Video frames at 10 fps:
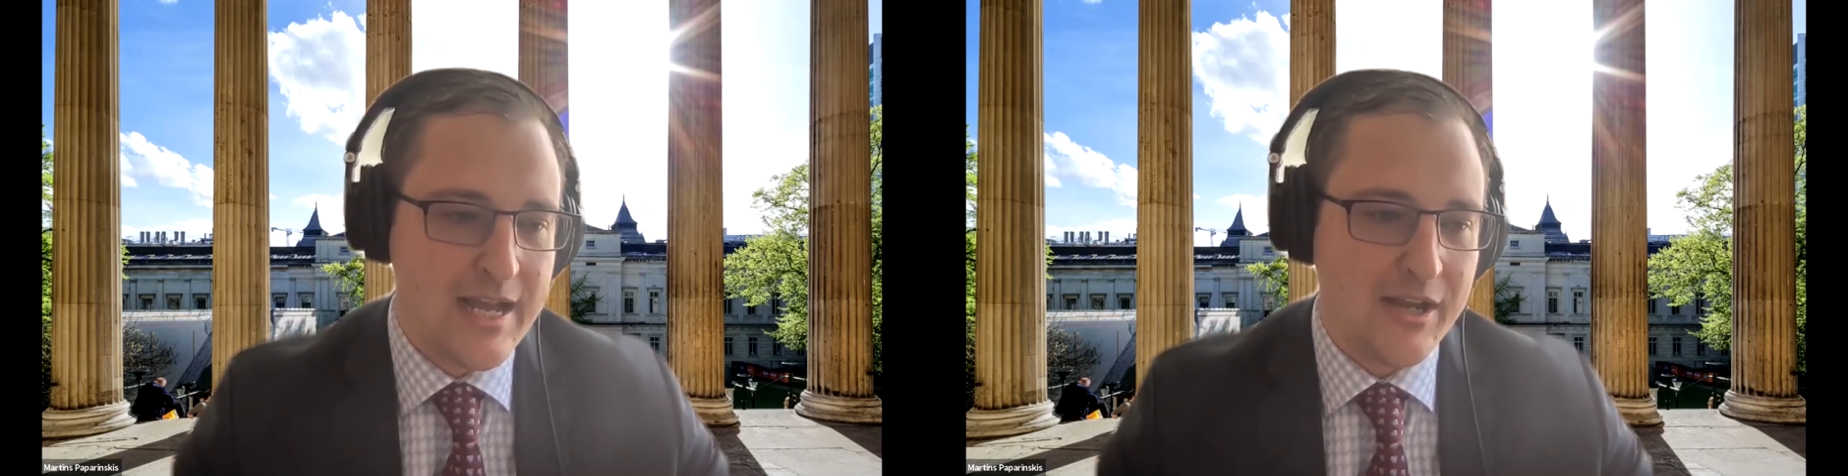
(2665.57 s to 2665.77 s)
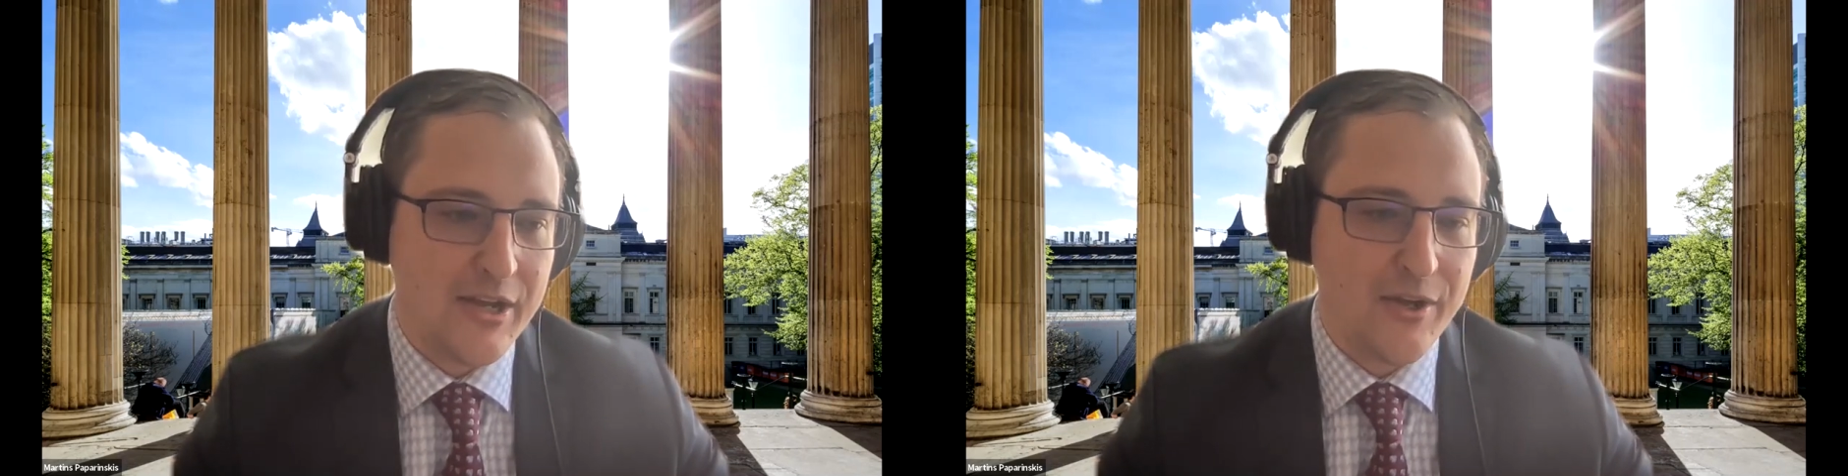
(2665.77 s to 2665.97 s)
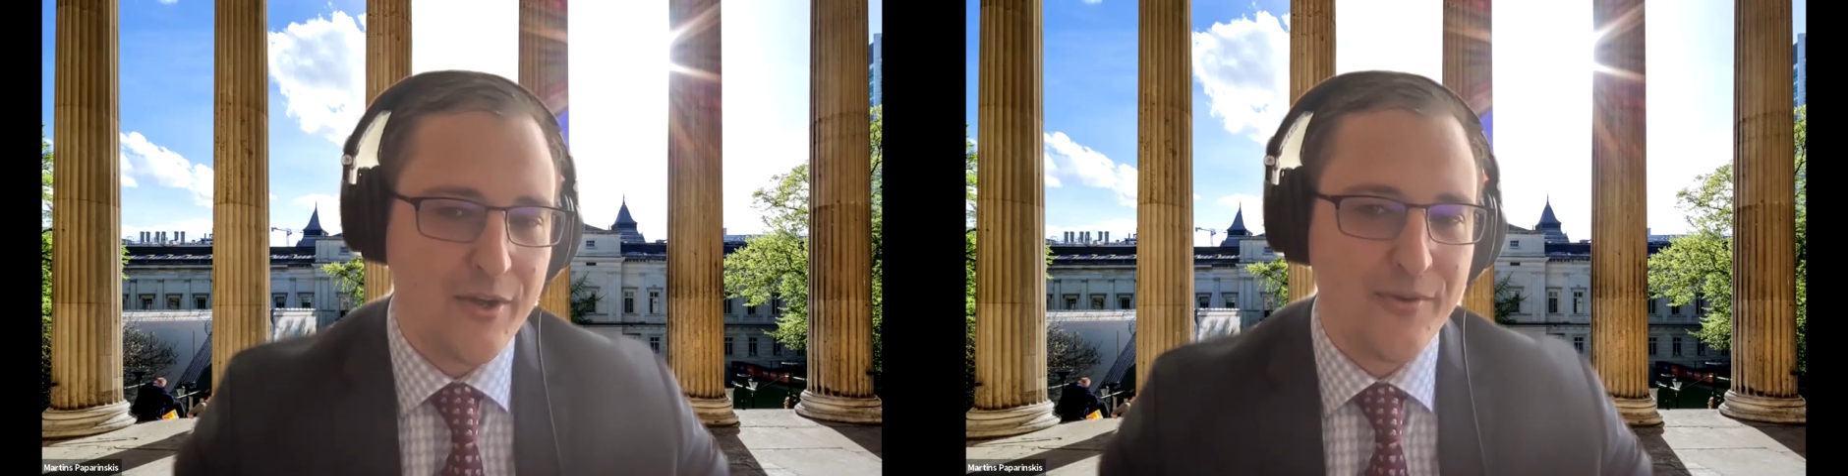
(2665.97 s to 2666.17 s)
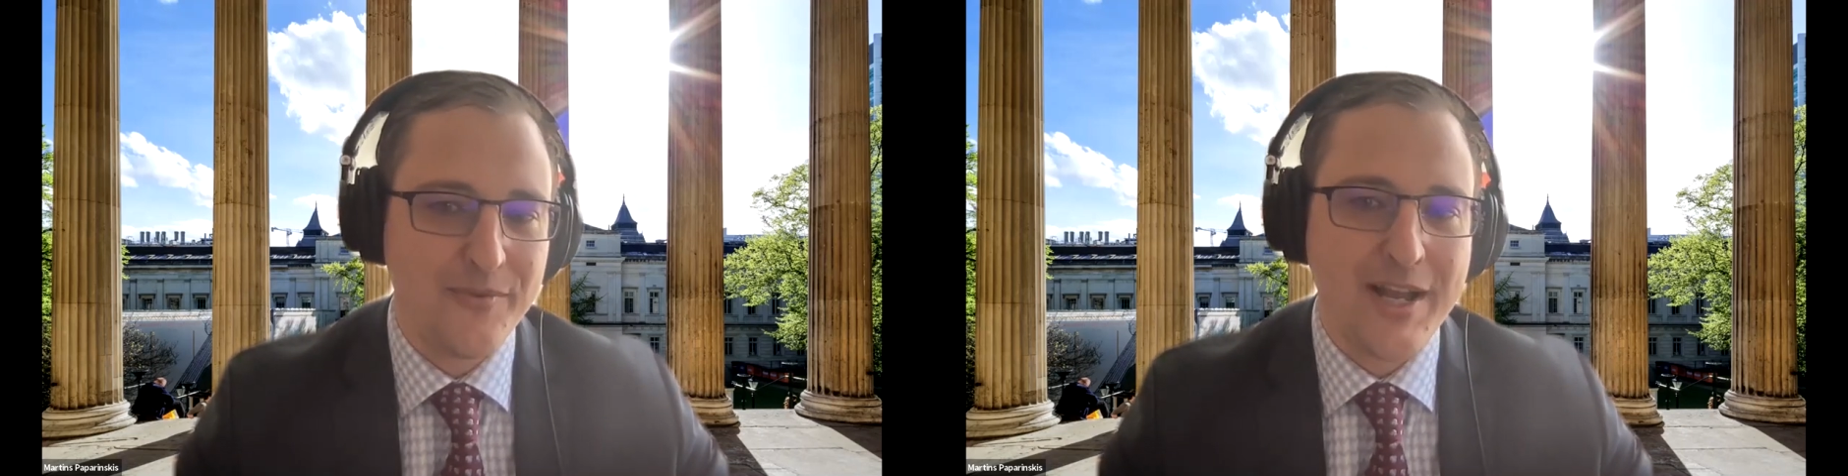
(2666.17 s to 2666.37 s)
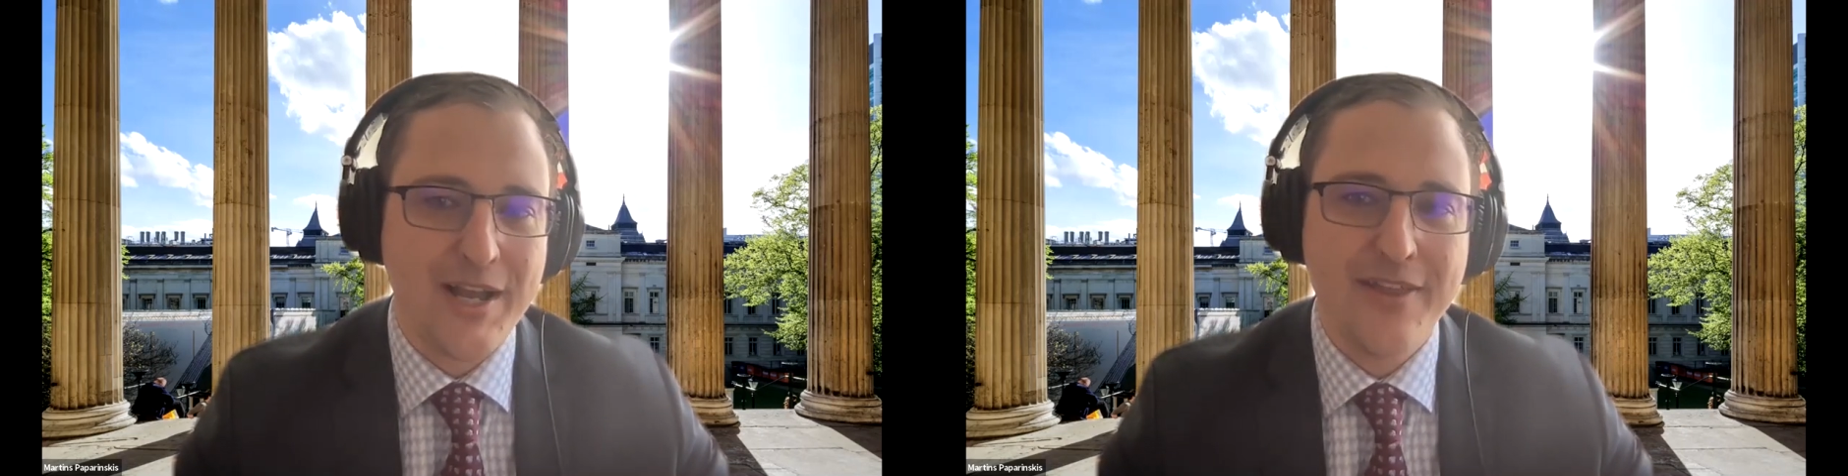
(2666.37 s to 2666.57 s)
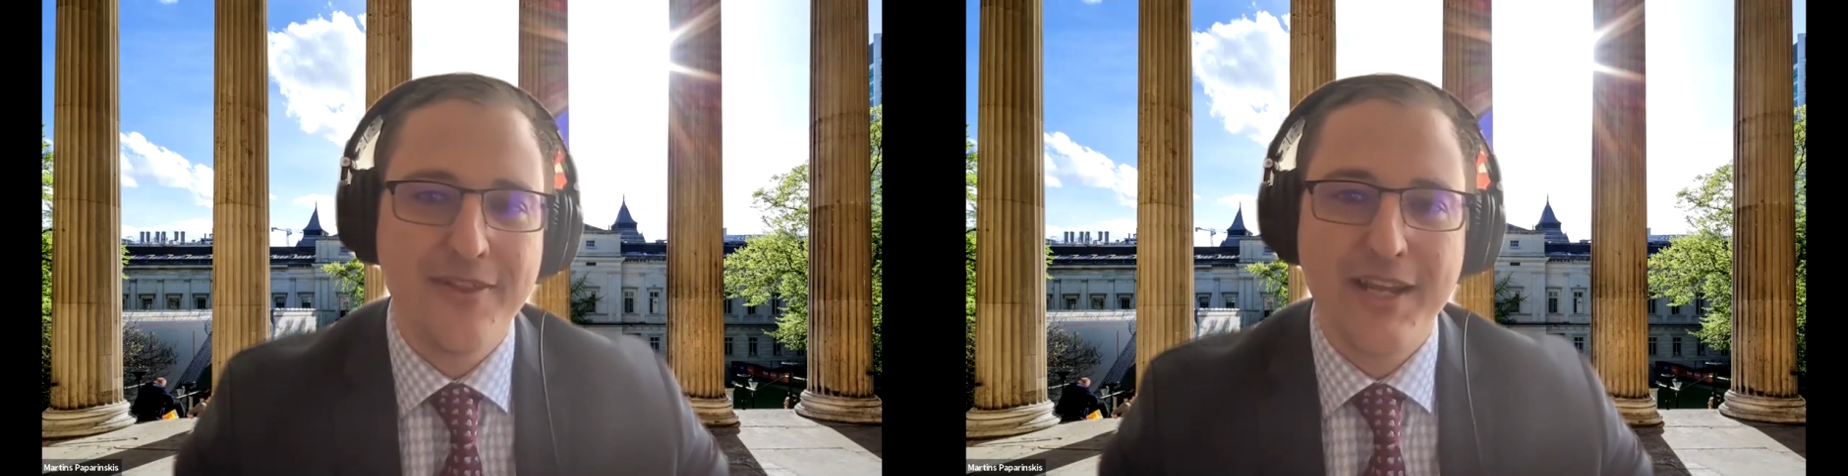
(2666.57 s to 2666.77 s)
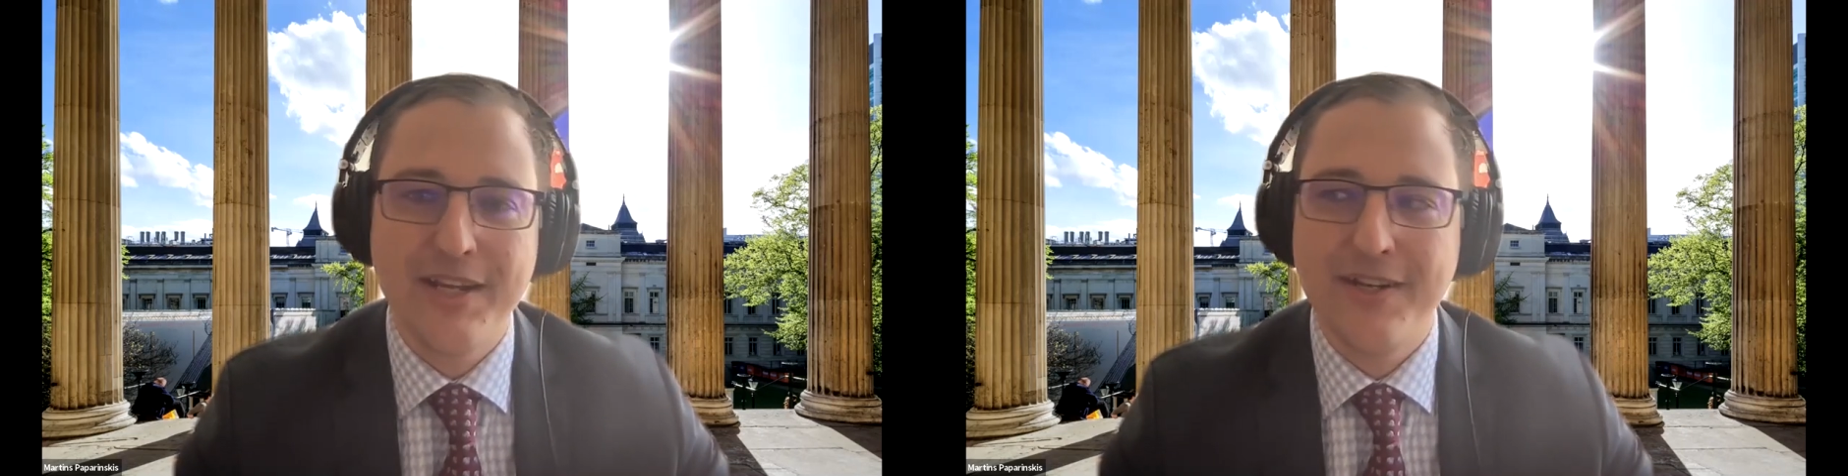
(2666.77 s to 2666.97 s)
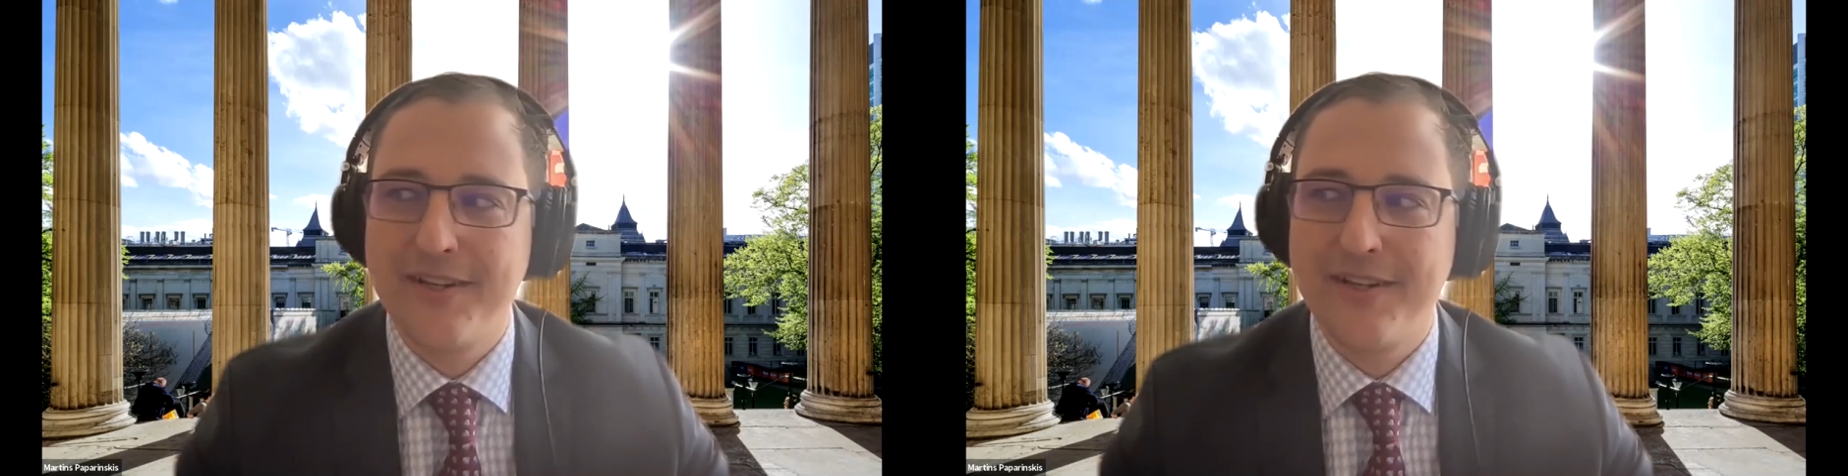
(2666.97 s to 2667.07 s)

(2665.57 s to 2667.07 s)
I think